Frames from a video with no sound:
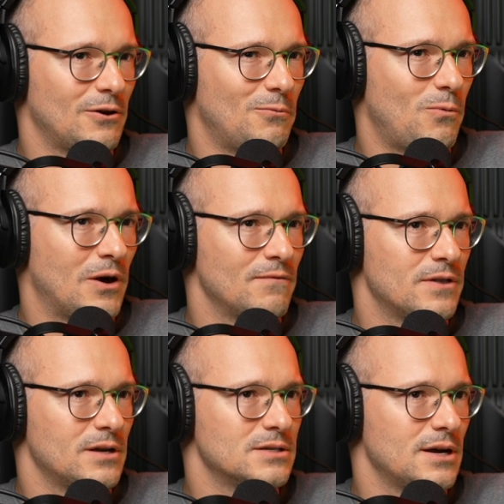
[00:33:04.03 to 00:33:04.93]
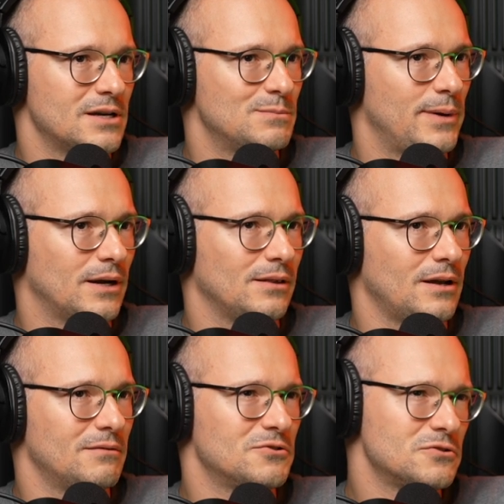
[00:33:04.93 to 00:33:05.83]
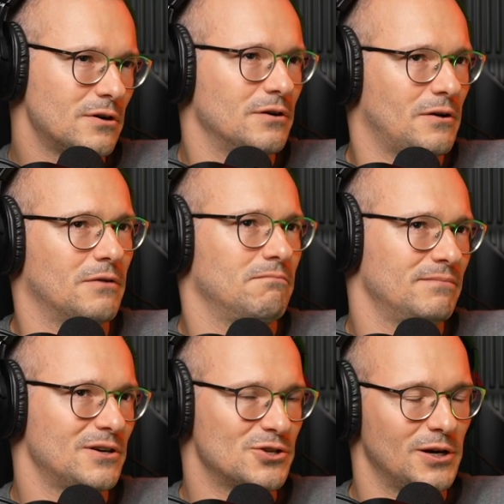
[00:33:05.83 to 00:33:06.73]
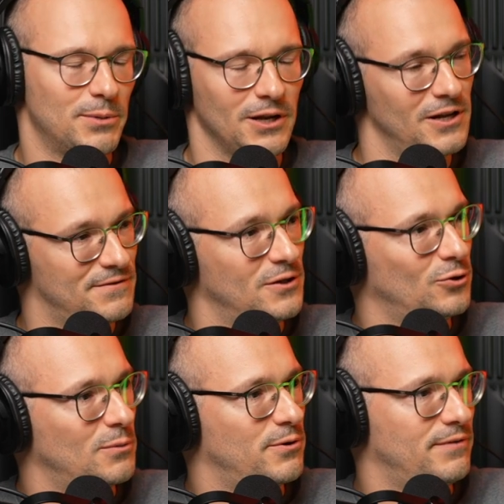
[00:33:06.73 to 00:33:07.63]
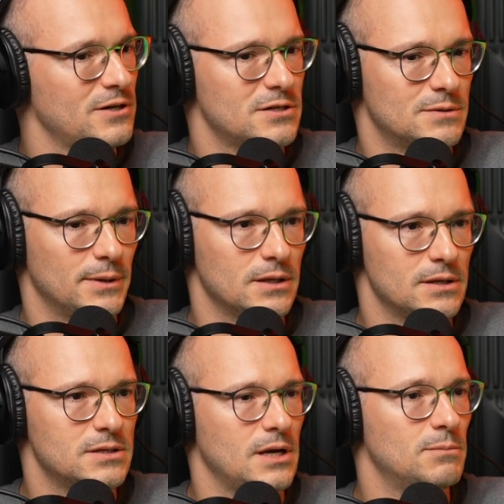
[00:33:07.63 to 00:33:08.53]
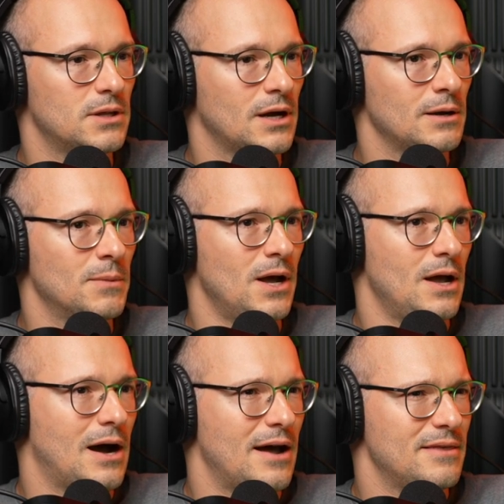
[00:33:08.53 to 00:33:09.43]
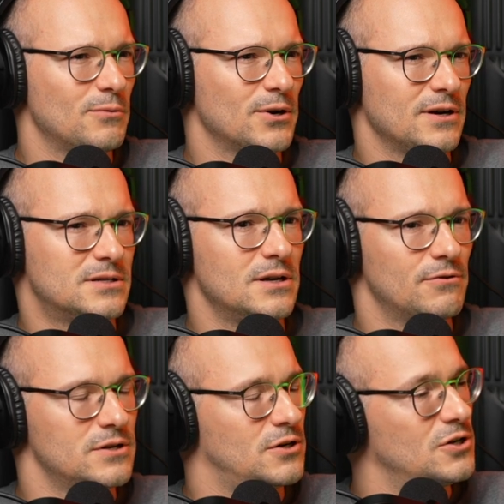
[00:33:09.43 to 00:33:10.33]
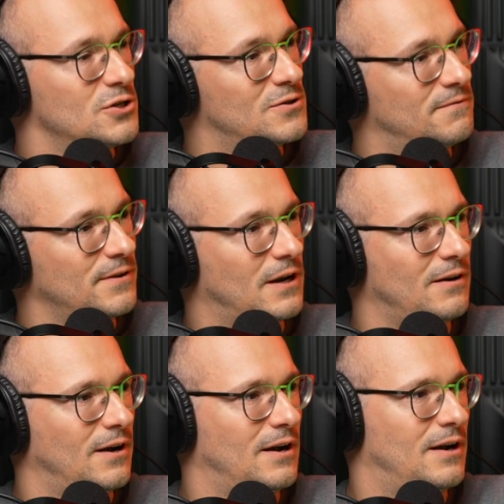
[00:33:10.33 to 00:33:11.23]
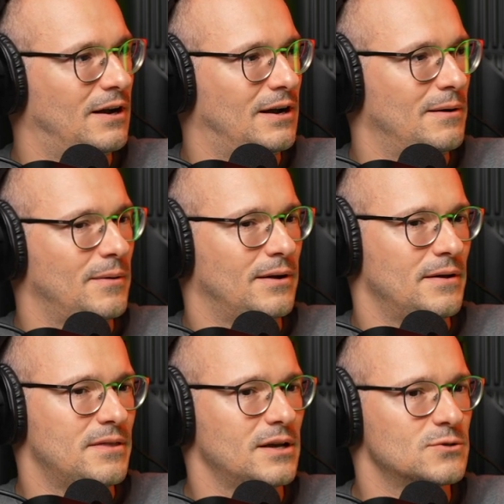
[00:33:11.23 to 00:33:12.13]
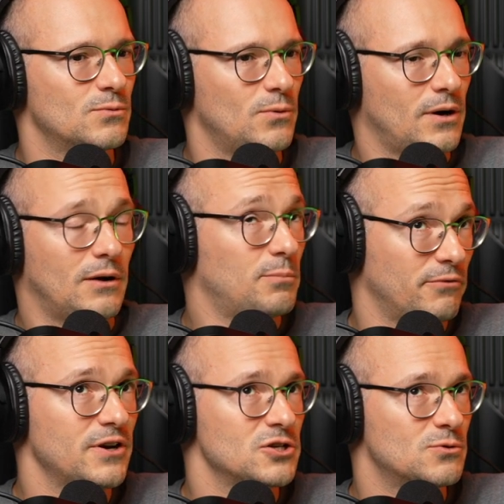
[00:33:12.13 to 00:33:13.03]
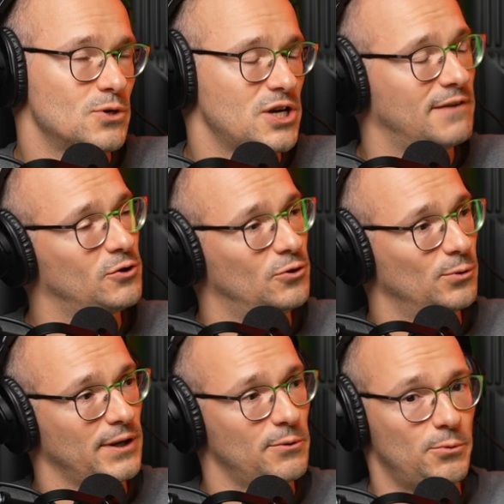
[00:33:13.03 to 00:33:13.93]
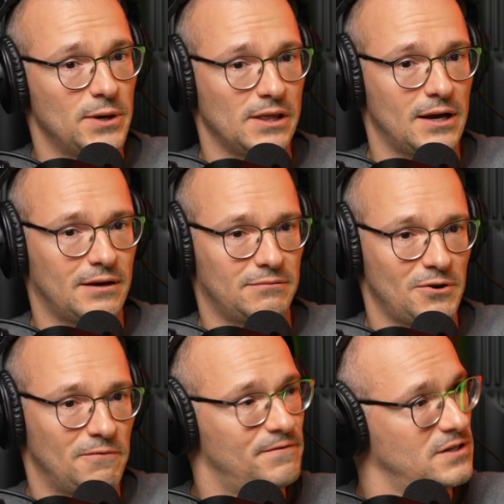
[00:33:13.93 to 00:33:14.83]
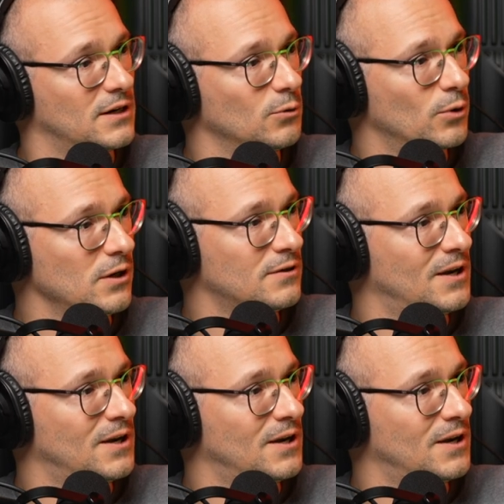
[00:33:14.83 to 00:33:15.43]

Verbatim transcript: one of the things I expect, like, sure, you know, there's going to be a lot of centaur professions, but at the yeah. same time, I think we're going to see a resurgence of like uh, uh, uh things, uh, professions which have to do with, with like, you know, physical world,